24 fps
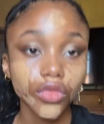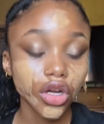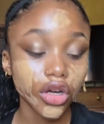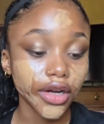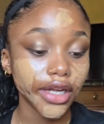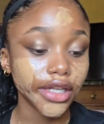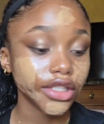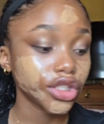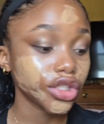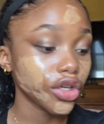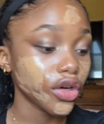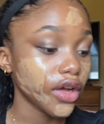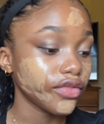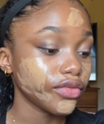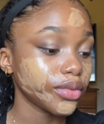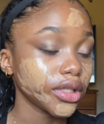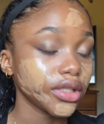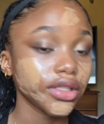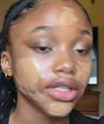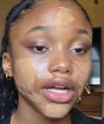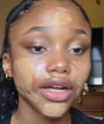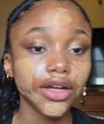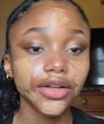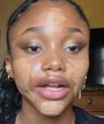All right, so I
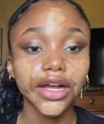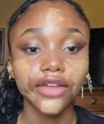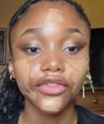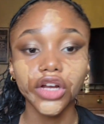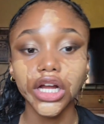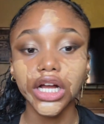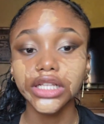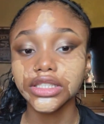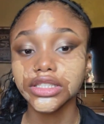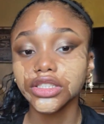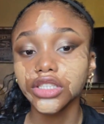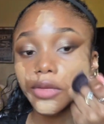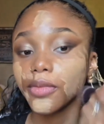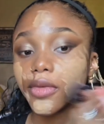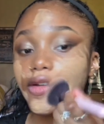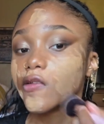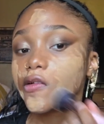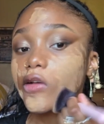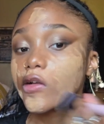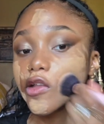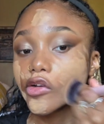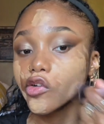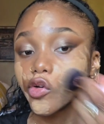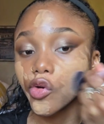put down, I forgot to
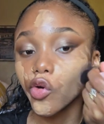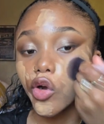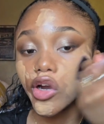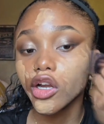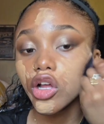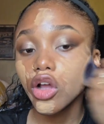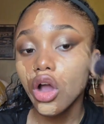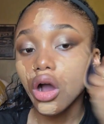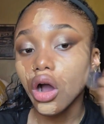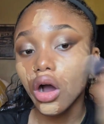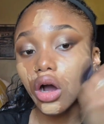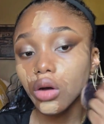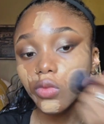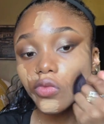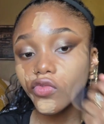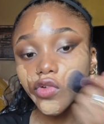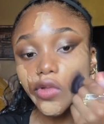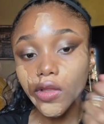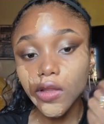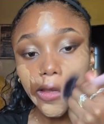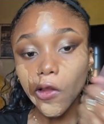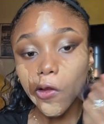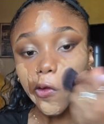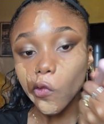click record.
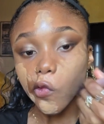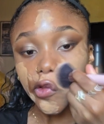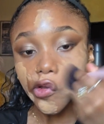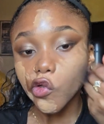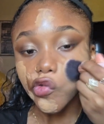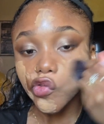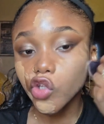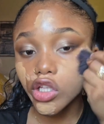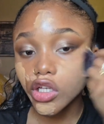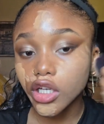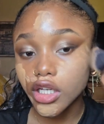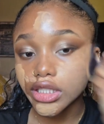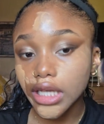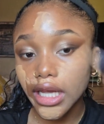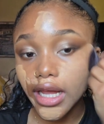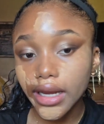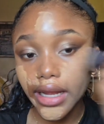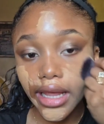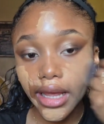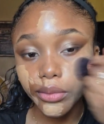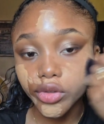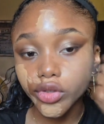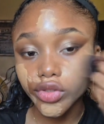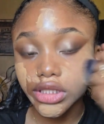Hopefully the concealer has
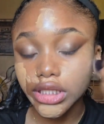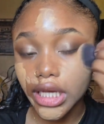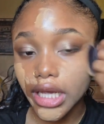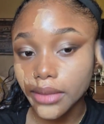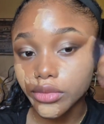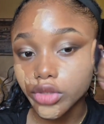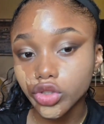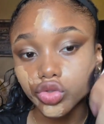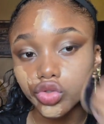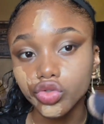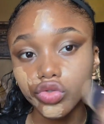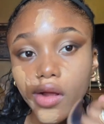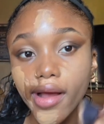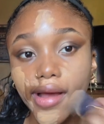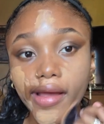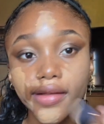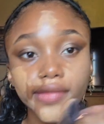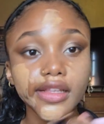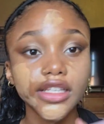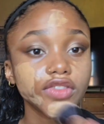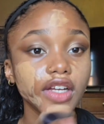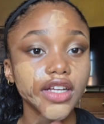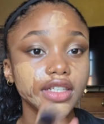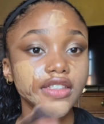had ample time to dry.
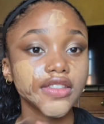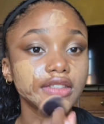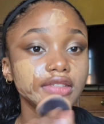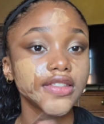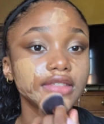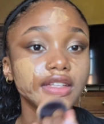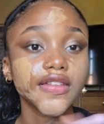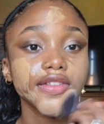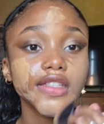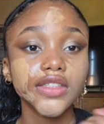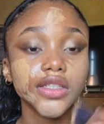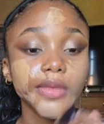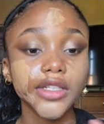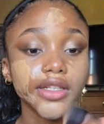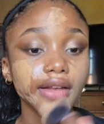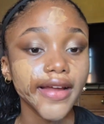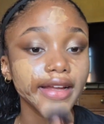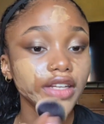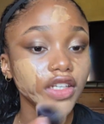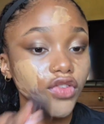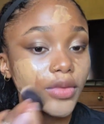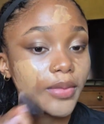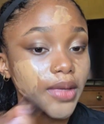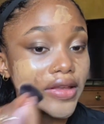This foundation is a little bit
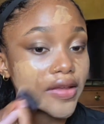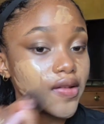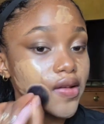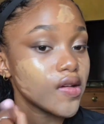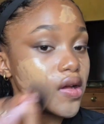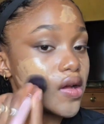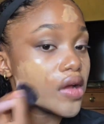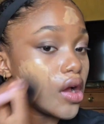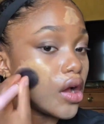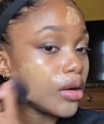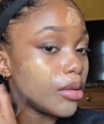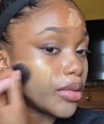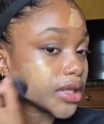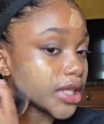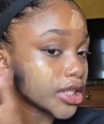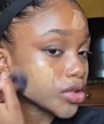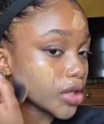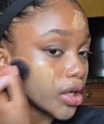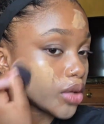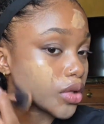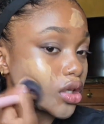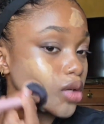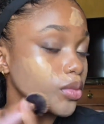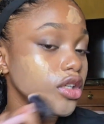light for me, but that's
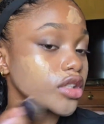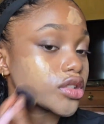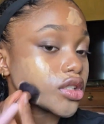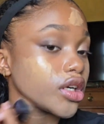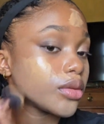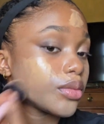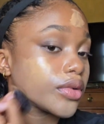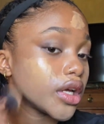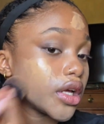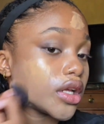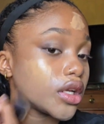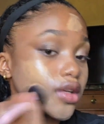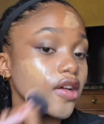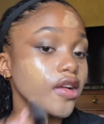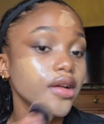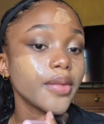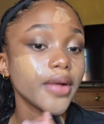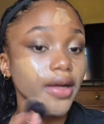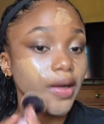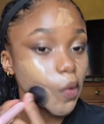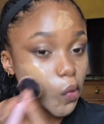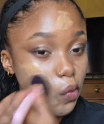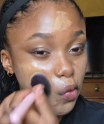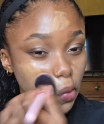okay. We're going to bronze it up and get it
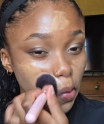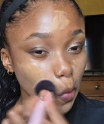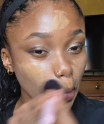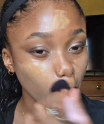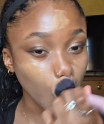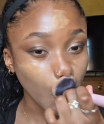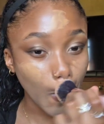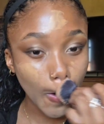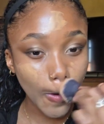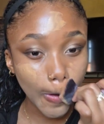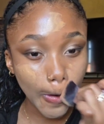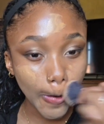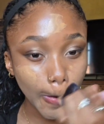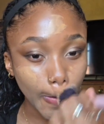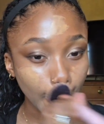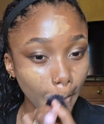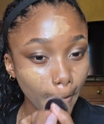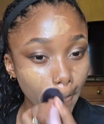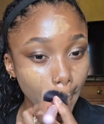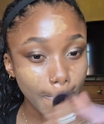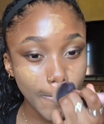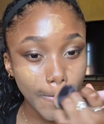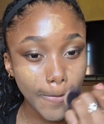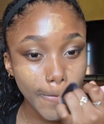back to the color
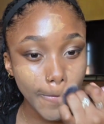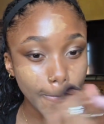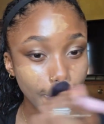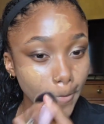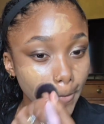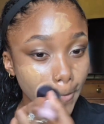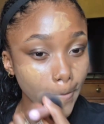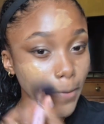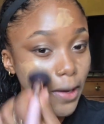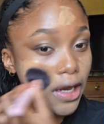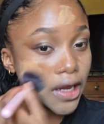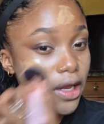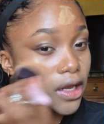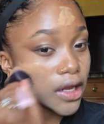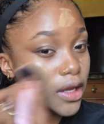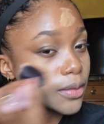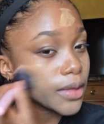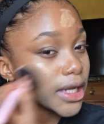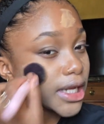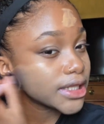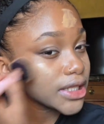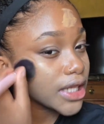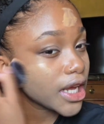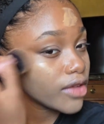that it needs to be,
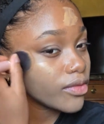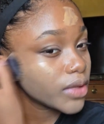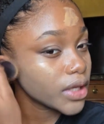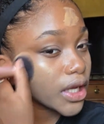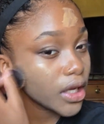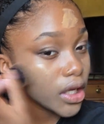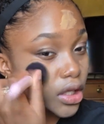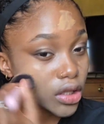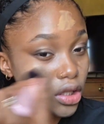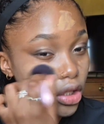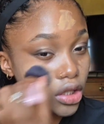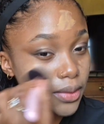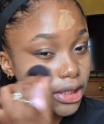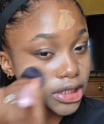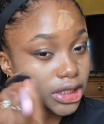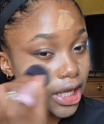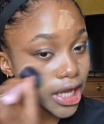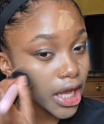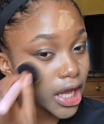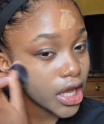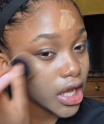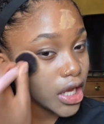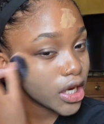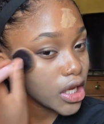because I've been getting a little bit
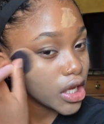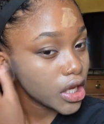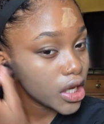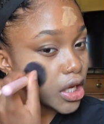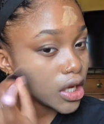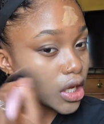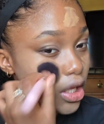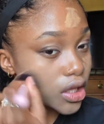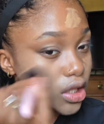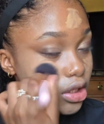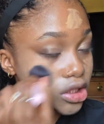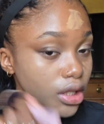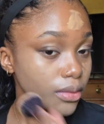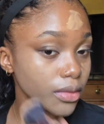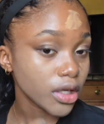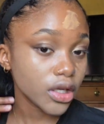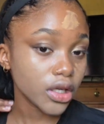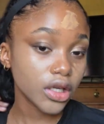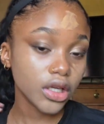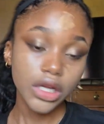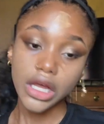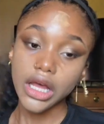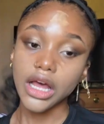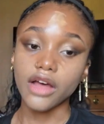tan in the
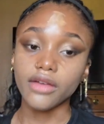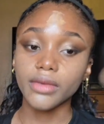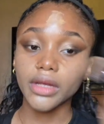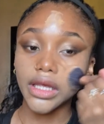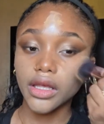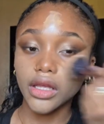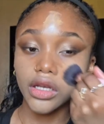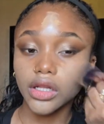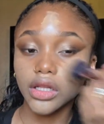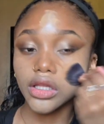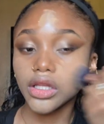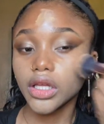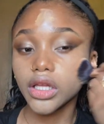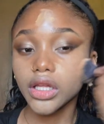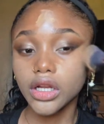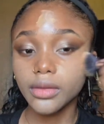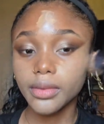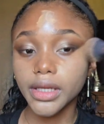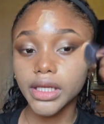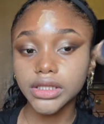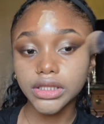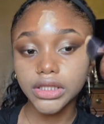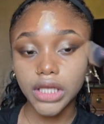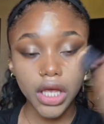summer. I've been getting a little
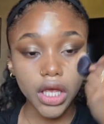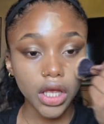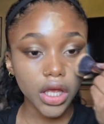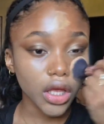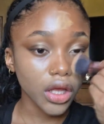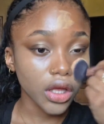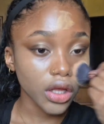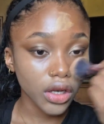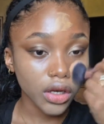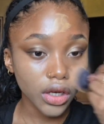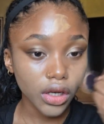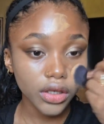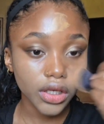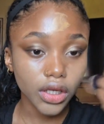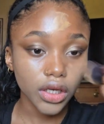bit tan.